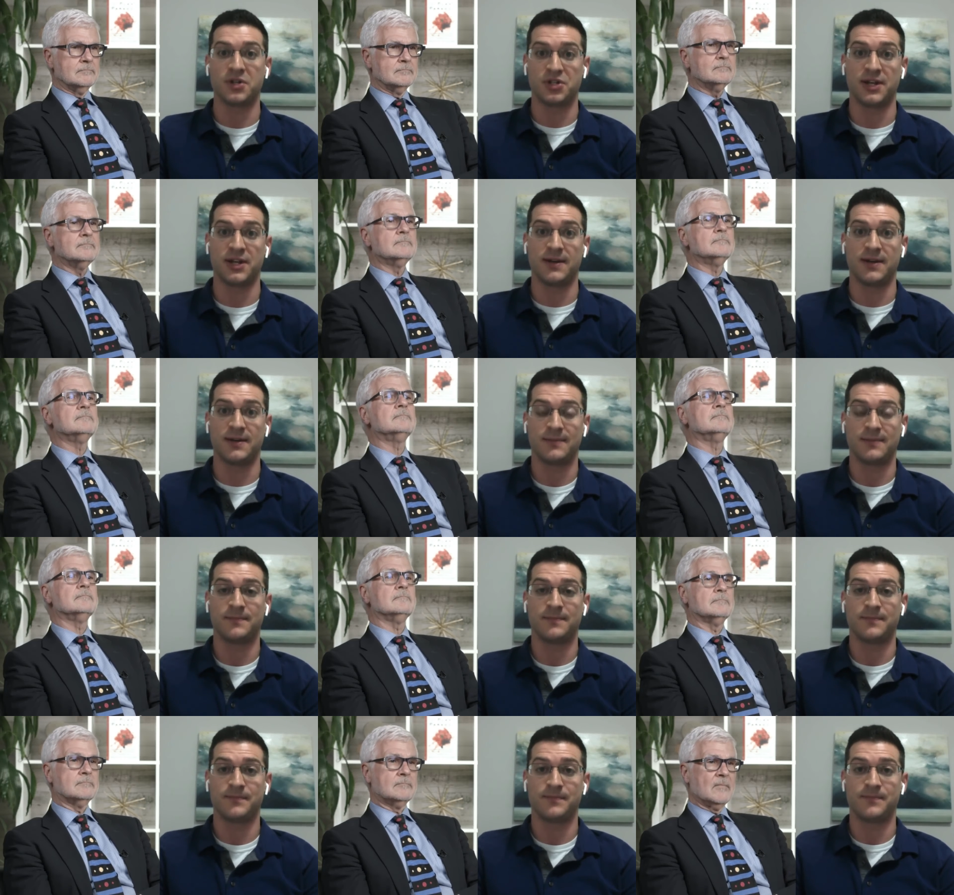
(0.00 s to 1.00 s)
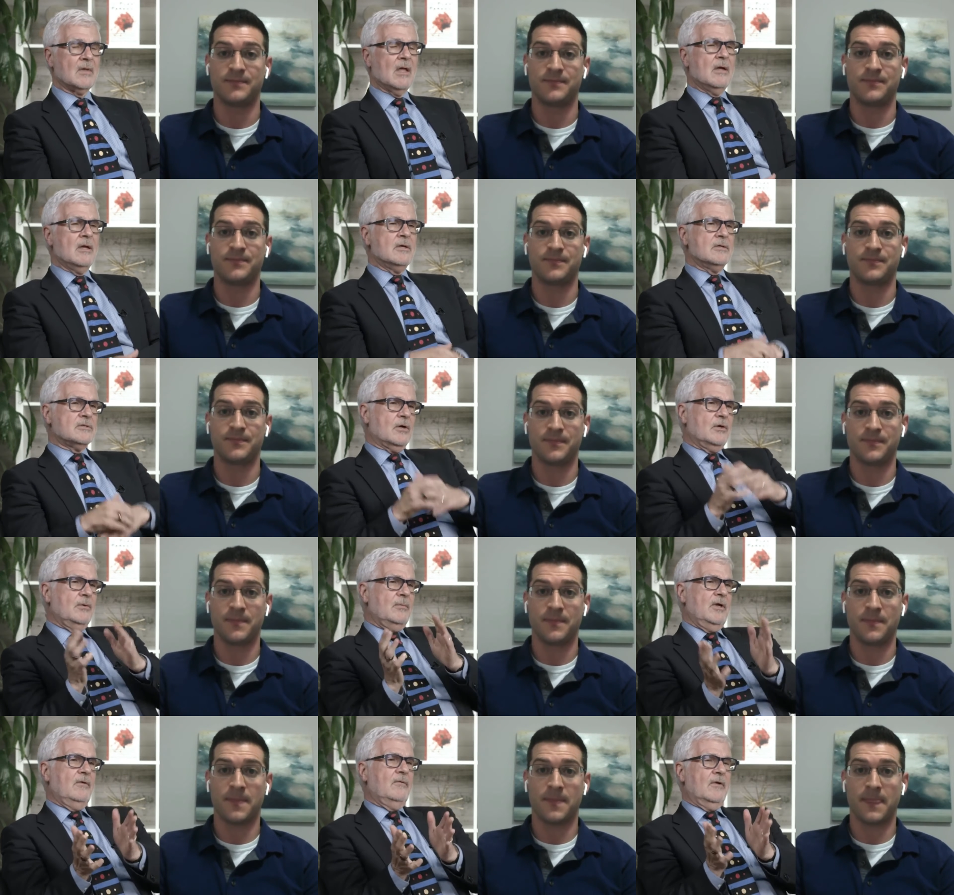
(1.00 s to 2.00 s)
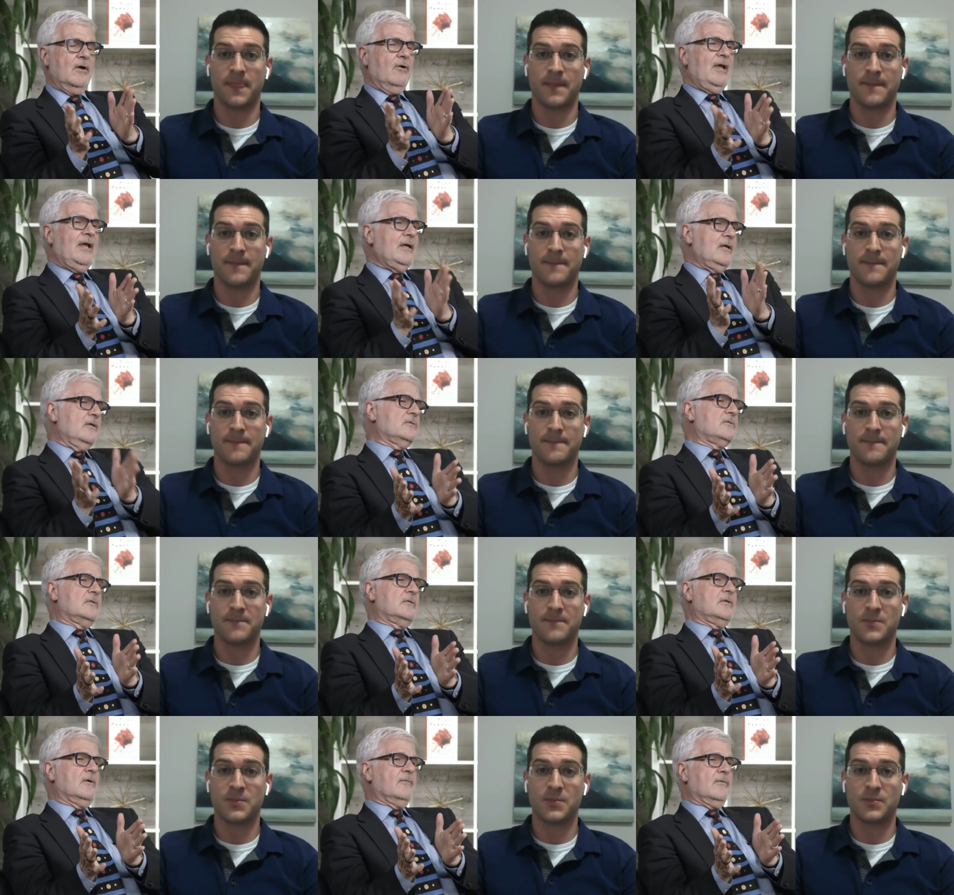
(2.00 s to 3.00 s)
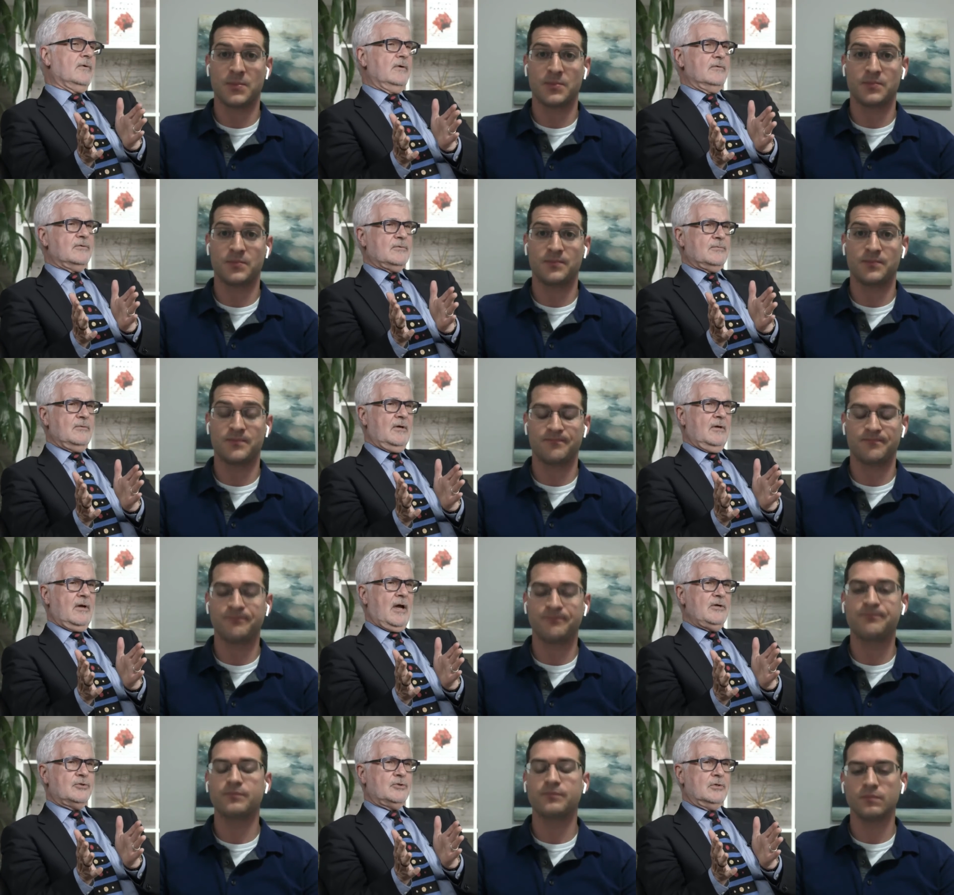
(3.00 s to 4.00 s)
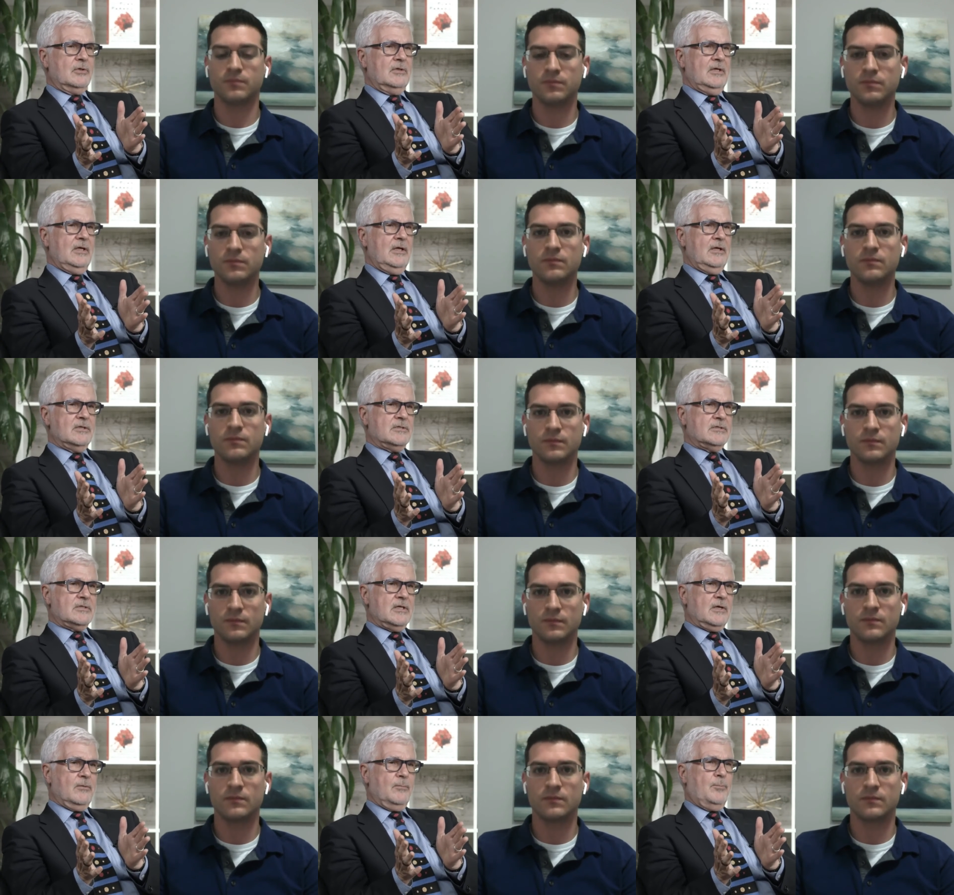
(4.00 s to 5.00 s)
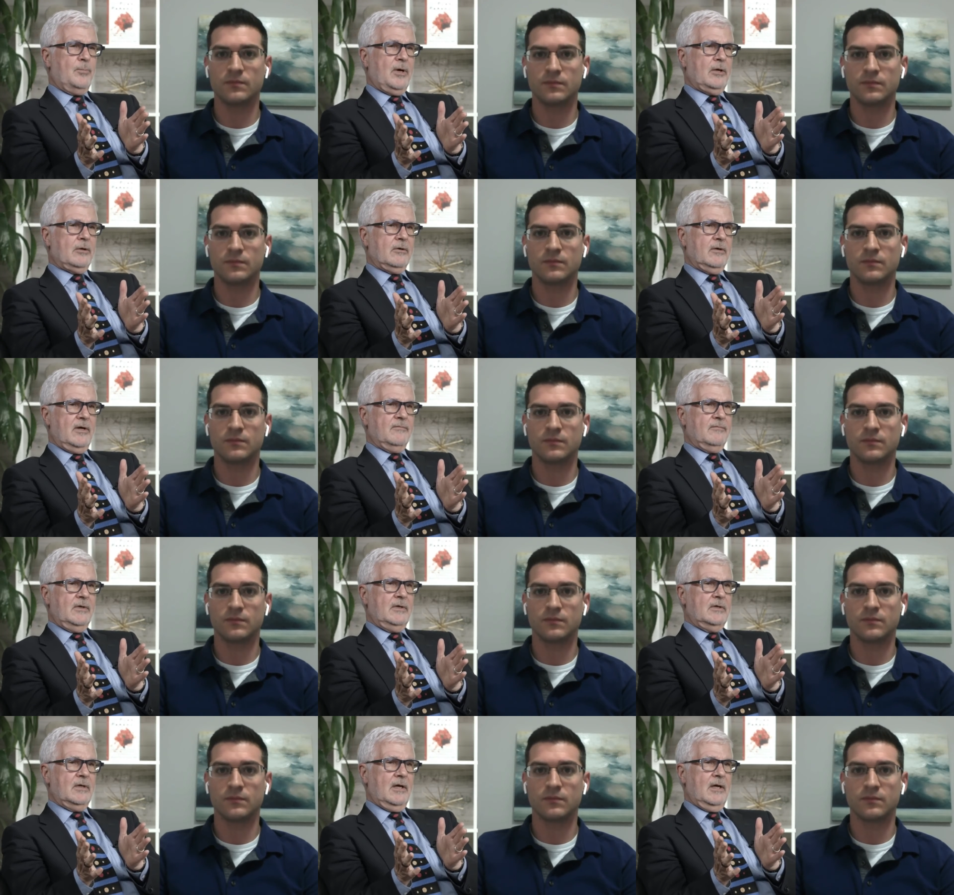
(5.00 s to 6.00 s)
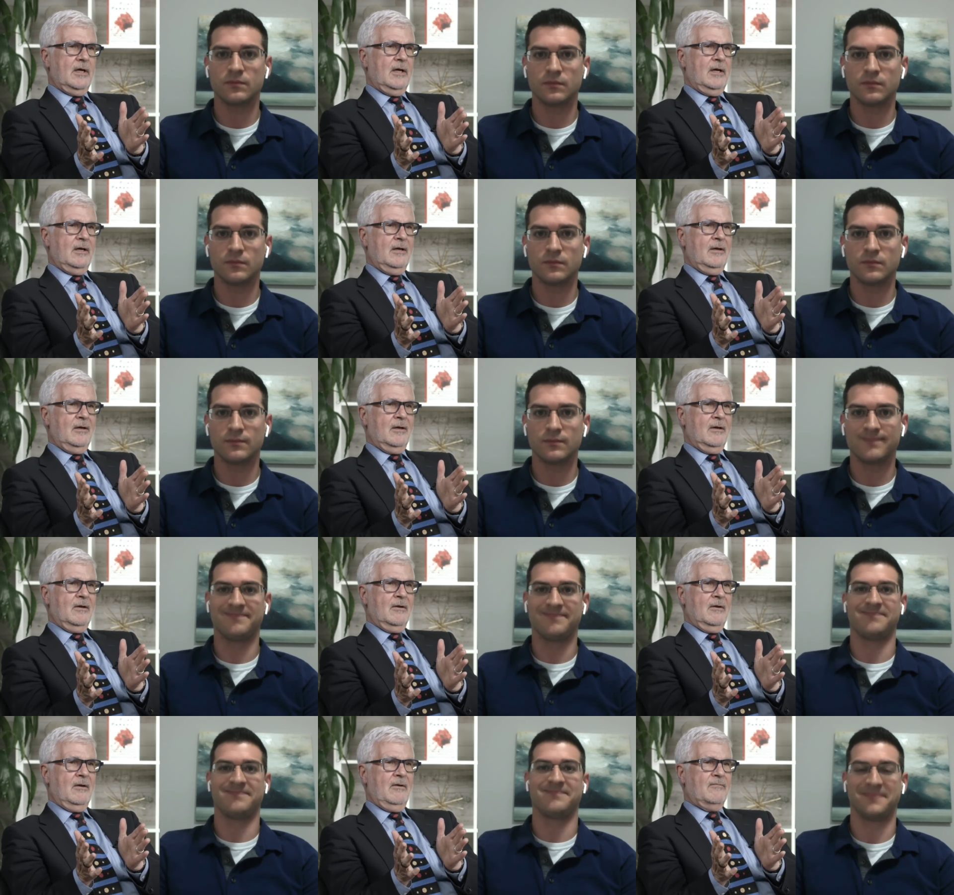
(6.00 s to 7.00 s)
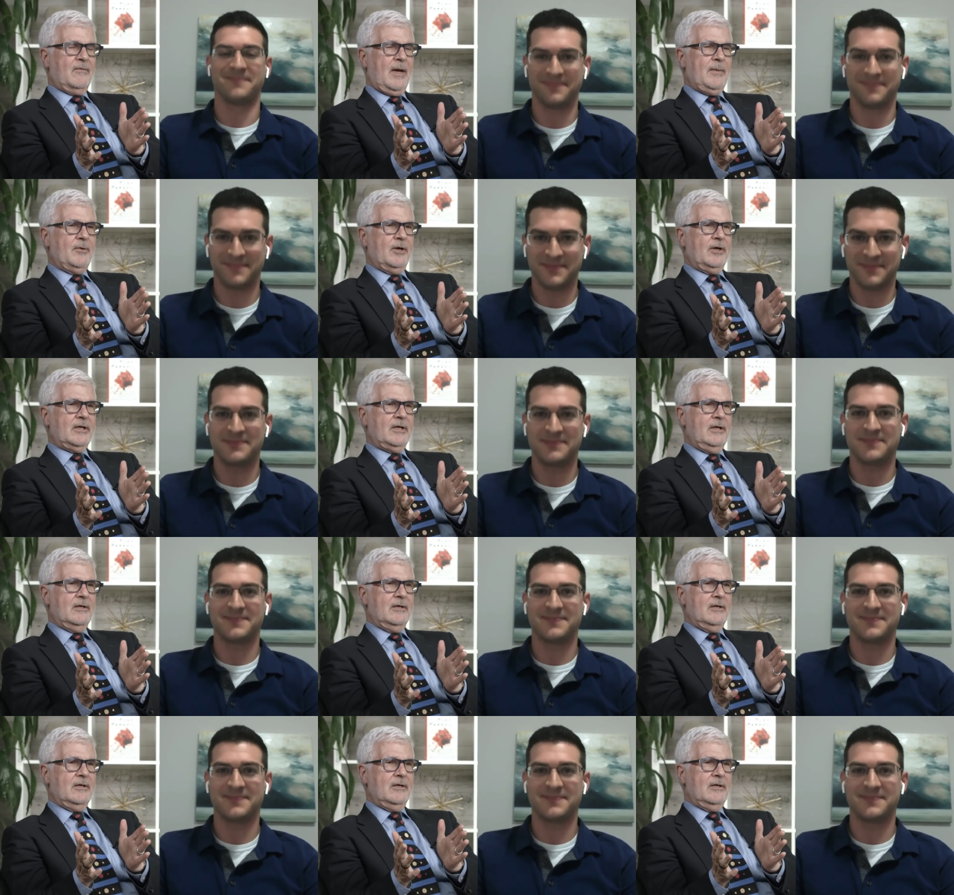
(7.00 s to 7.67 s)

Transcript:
Speaker 1: machine.
Speaker 2: So, you mean there is a difference? I shouldn't eat a stick of butter every day uh, if I'm